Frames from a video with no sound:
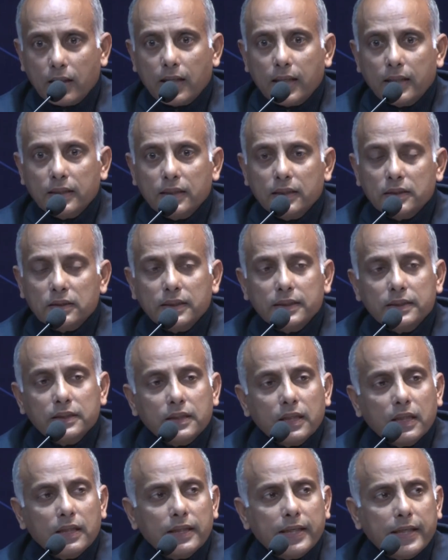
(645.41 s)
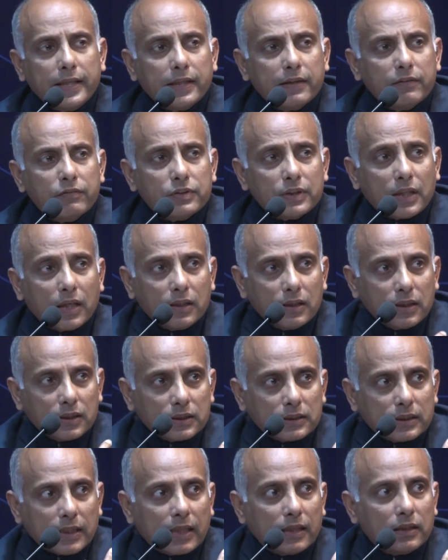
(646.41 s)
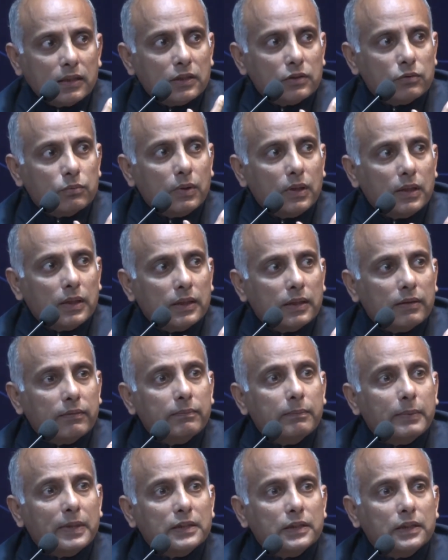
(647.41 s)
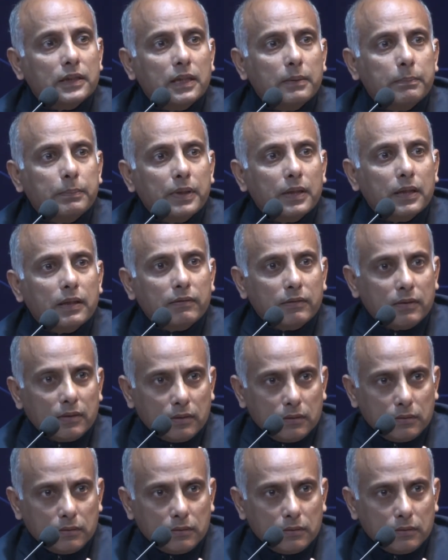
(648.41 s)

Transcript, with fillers: And these digital natives understand this world at a much deeper level.